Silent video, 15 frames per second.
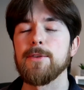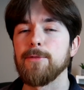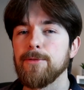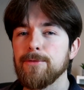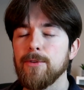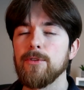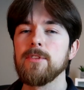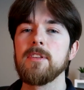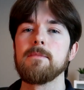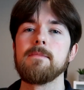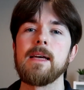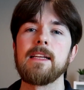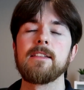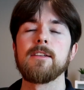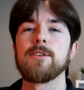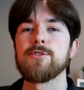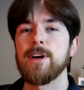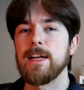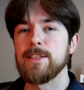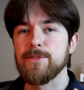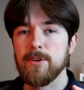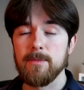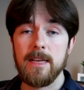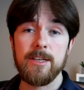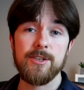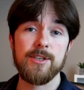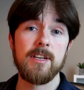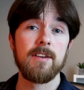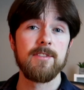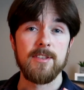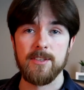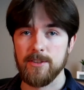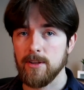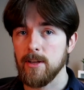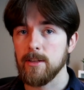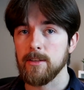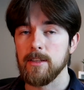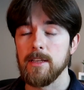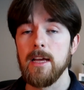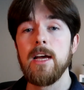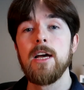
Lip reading: is a fundamental transformation of society,